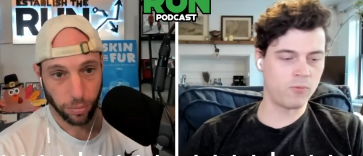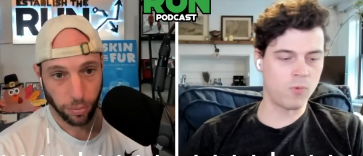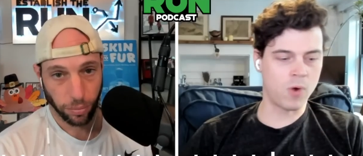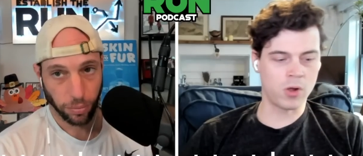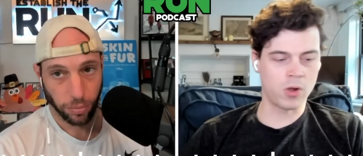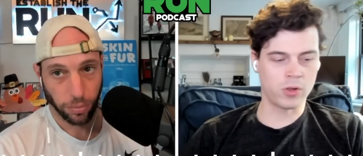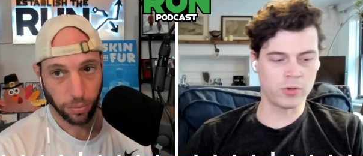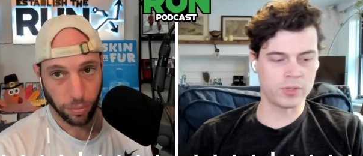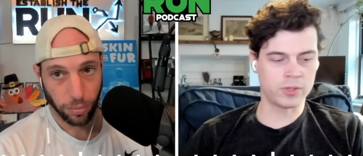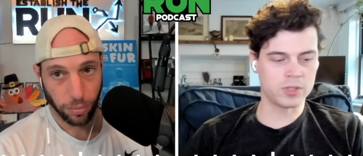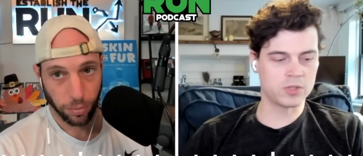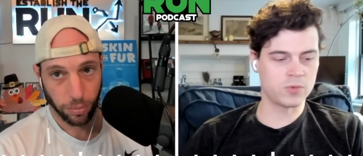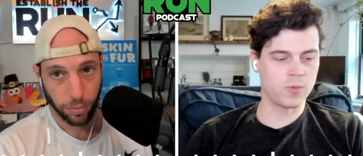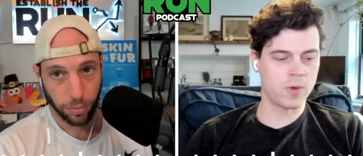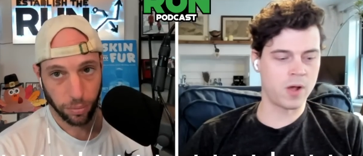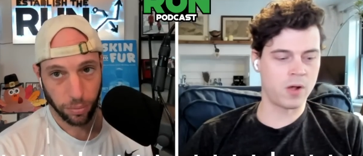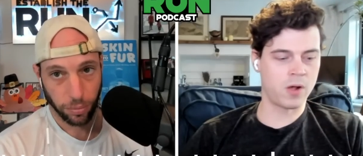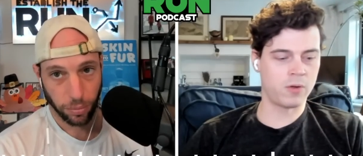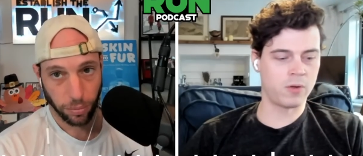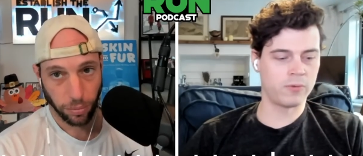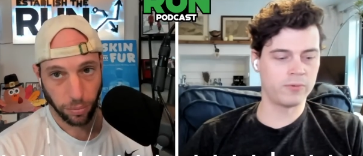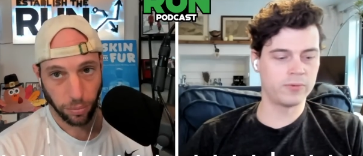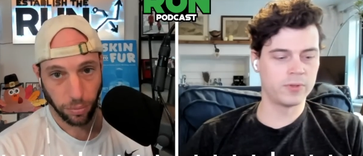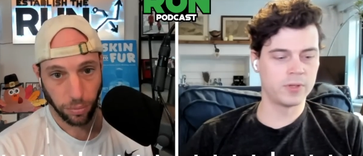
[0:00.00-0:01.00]
Speaker 1: Waller at
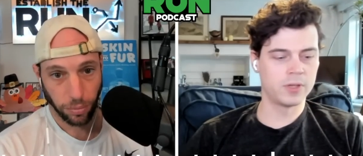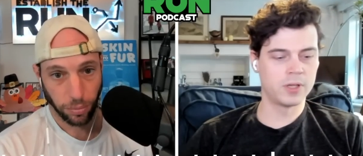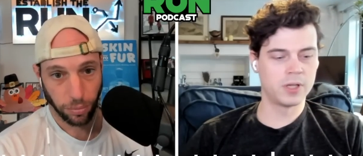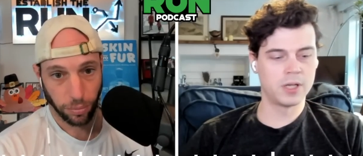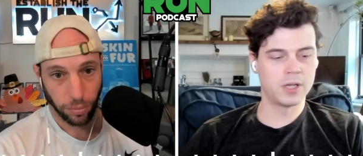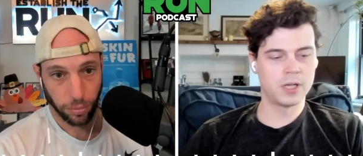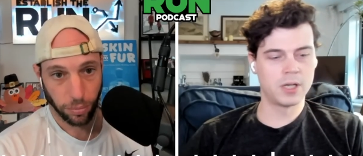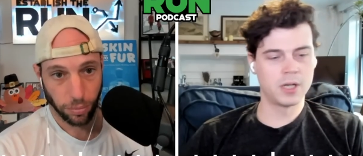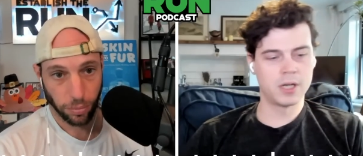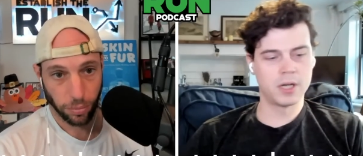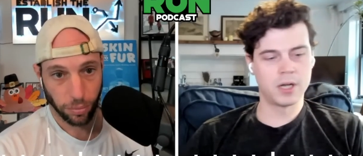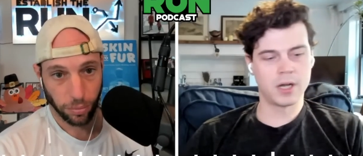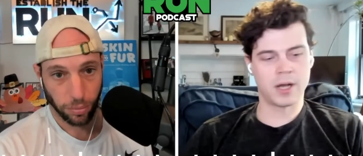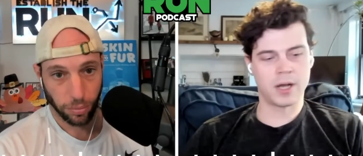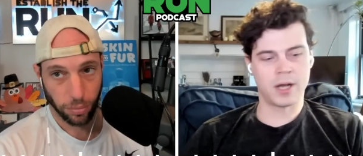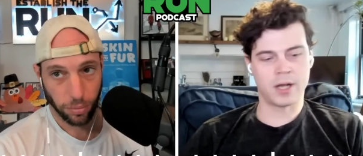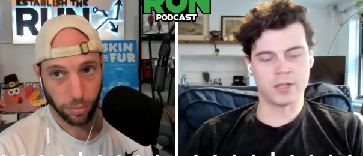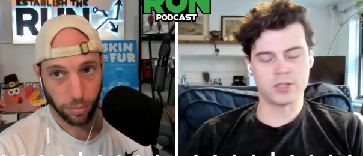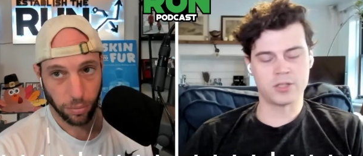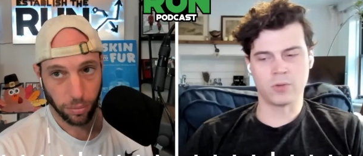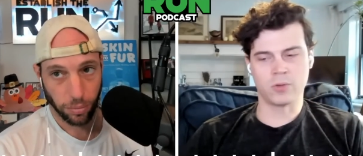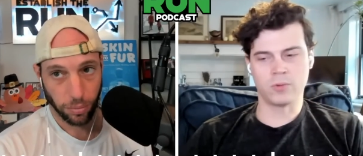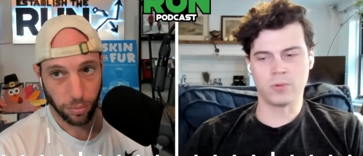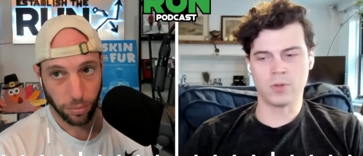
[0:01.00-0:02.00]
12. Uh,
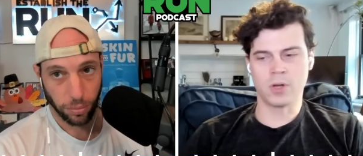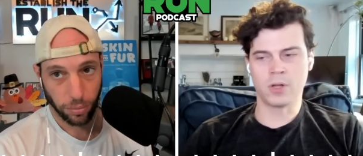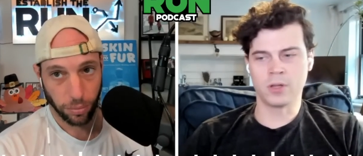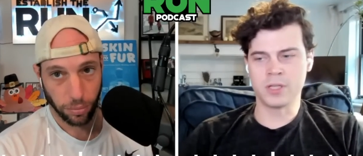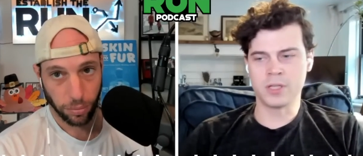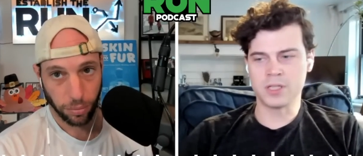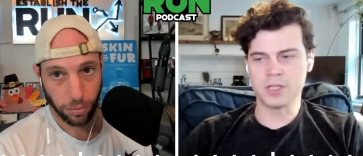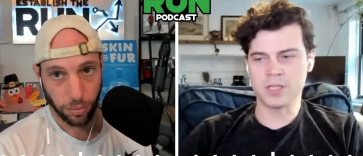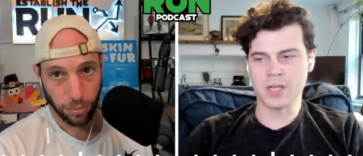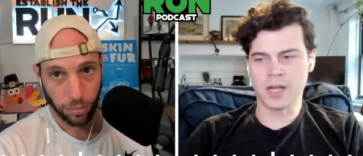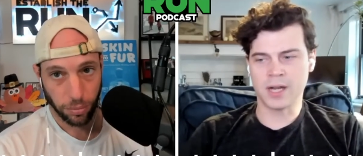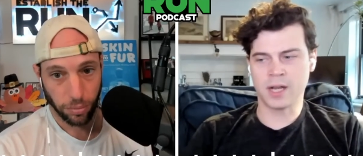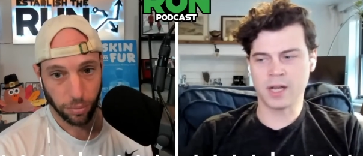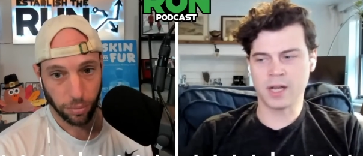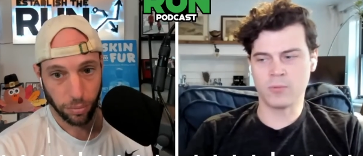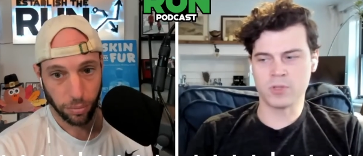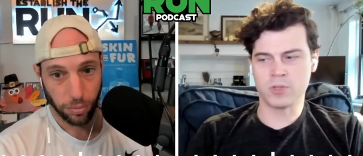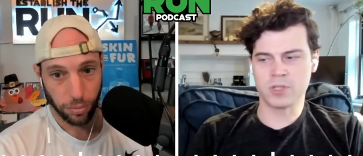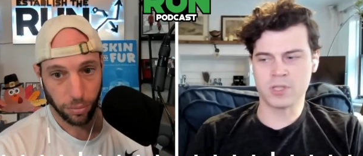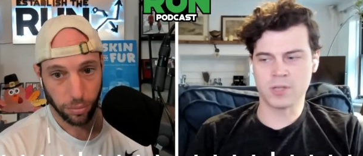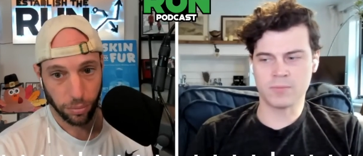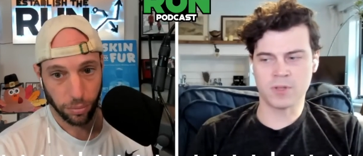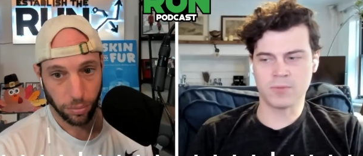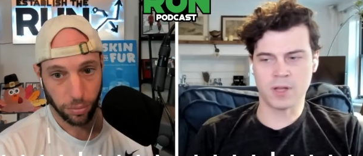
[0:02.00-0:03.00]
so elite tight end
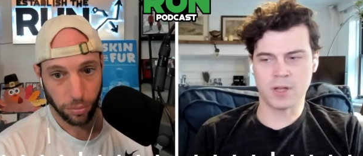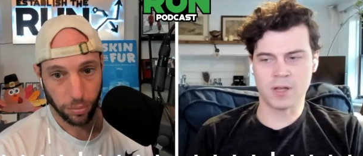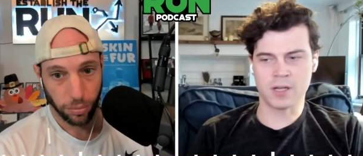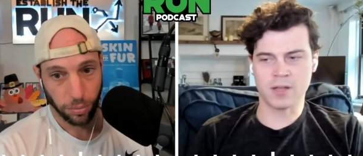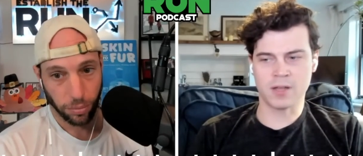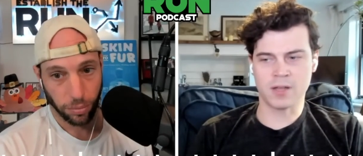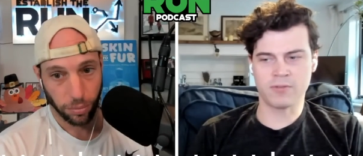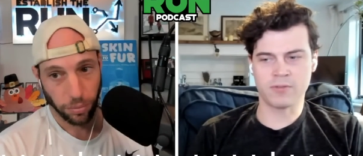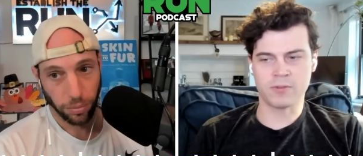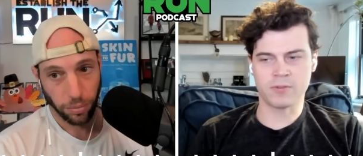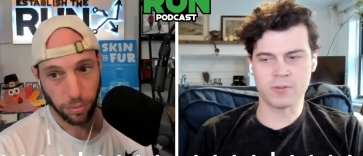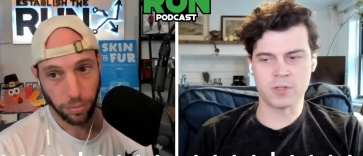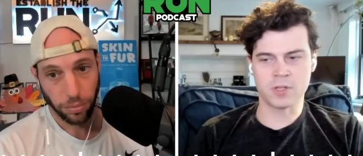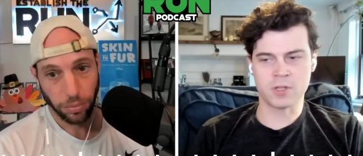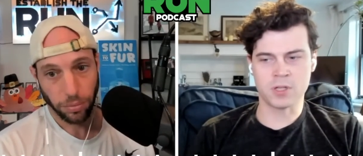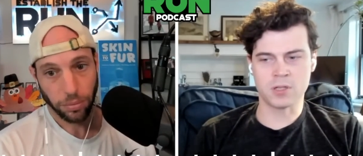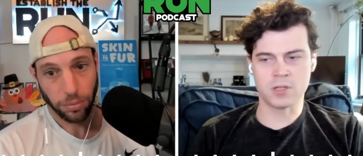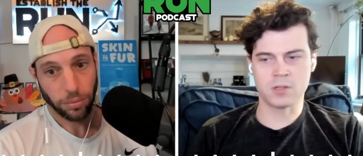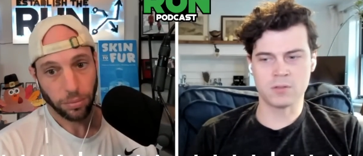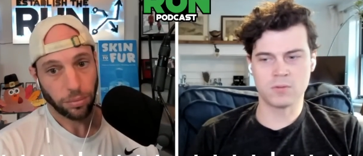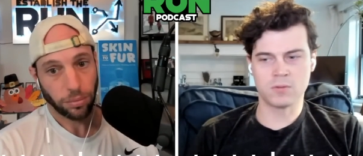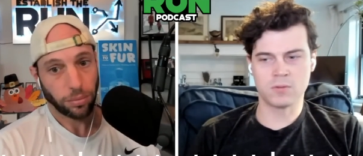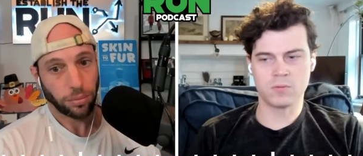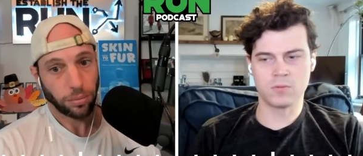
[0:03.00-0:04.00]
was something I definitely,